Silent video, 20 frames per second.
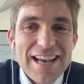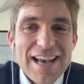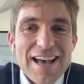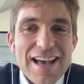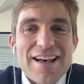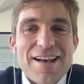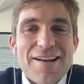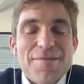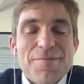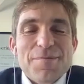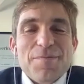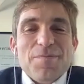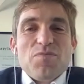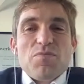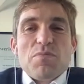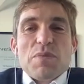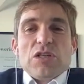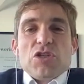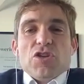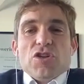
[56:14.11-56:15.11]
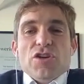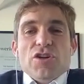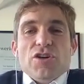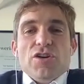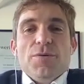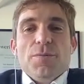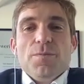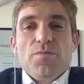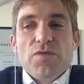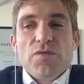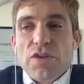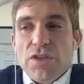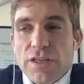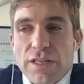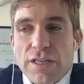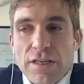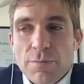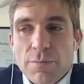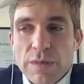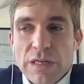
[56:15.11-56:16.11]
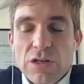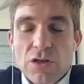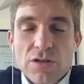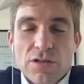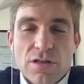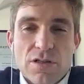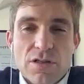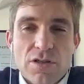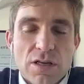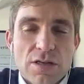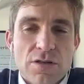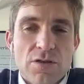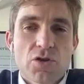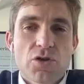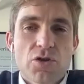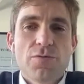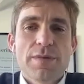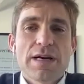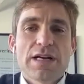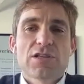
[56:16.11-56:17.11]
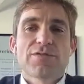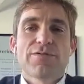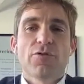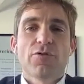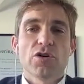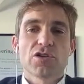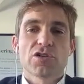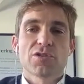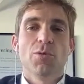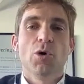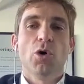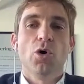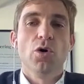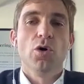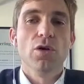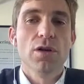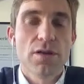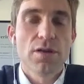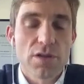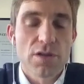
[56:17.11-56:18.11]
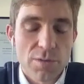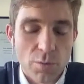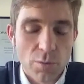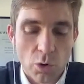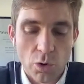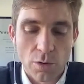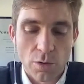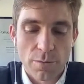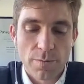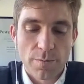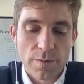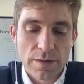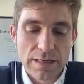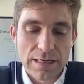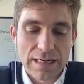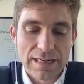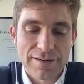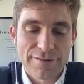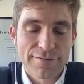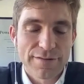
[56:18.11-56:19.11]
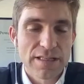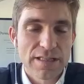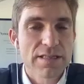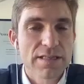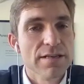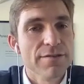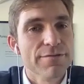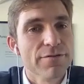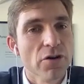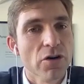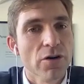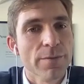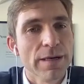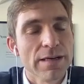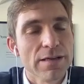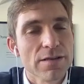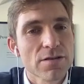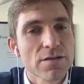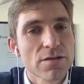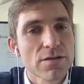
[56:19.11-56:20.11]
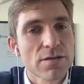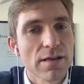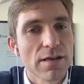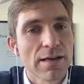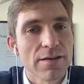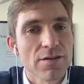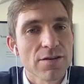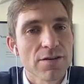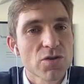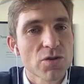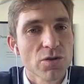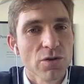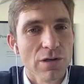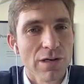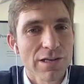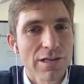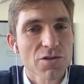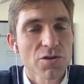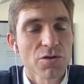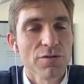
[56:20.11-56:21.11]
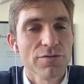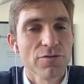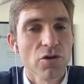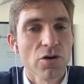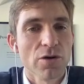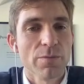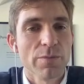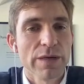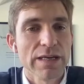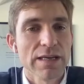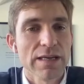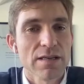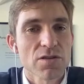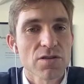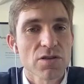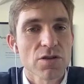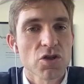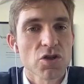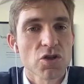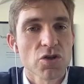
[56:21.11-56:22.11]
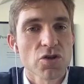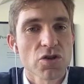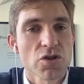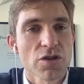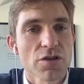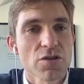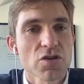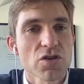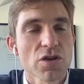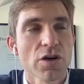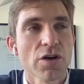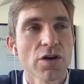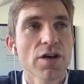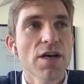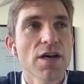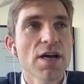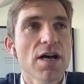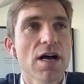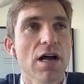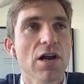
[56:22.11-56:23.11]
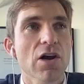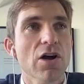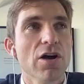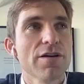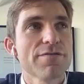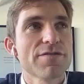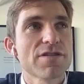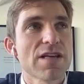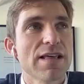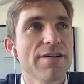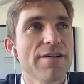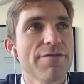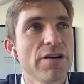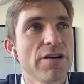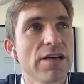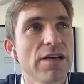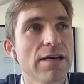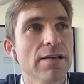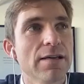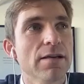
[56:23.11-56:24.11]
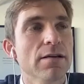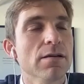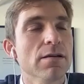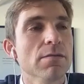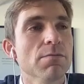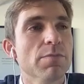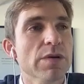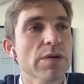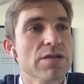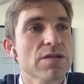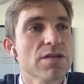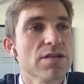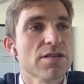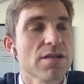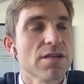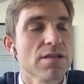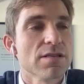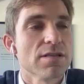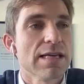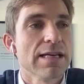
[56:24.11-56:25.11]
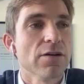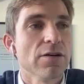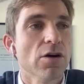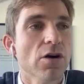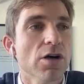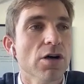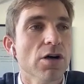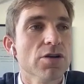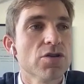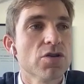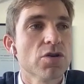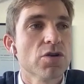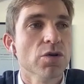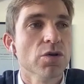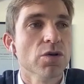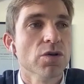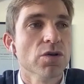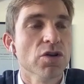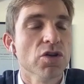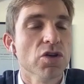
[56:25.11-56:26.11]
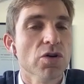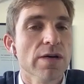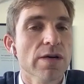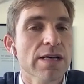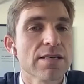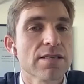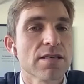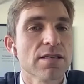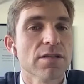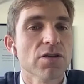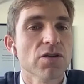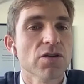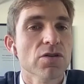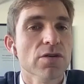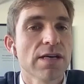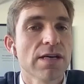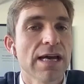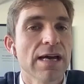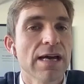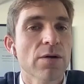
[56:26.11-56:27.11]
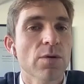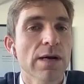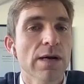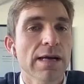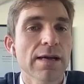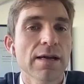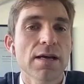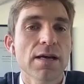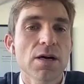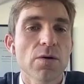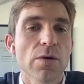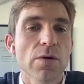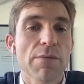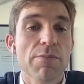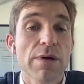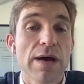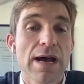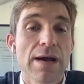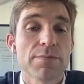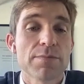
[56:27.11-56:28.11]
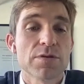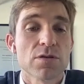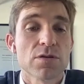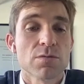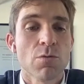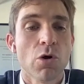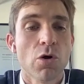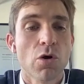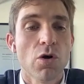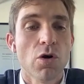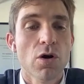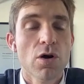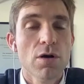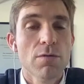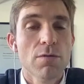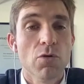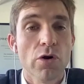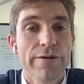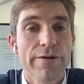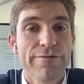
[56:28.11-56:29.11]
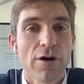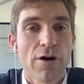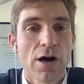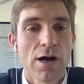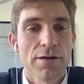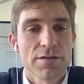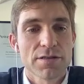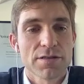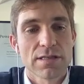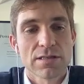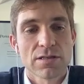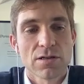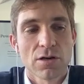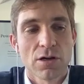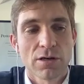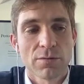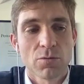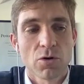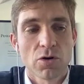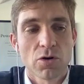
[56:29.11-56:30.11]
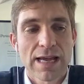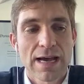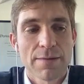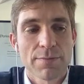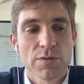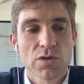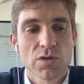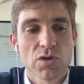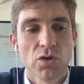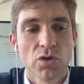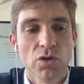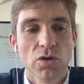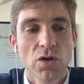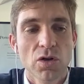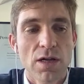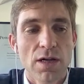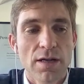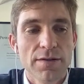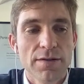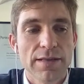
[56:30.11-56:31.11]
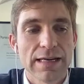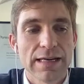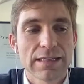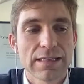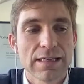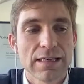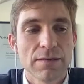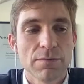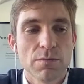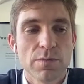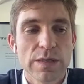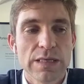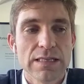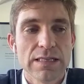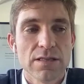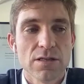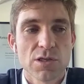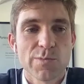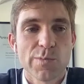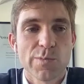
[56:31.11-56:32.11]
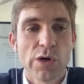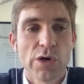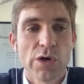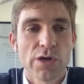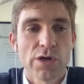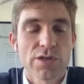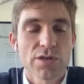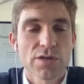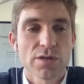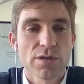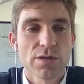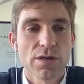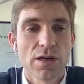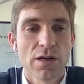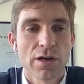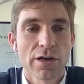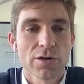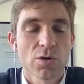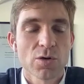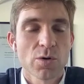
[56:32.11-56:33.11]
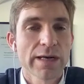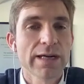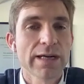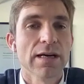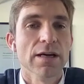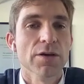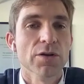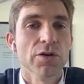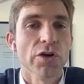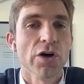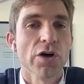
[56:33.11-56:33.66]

But because it's too much for a small kind of VC firm, and it's too little for a bigger institution. Yeah. So a lot of South African businesses then go to the US and the UK where perhaps it's more advanced. There's a lot more capital that can be dispersed a lot quicker.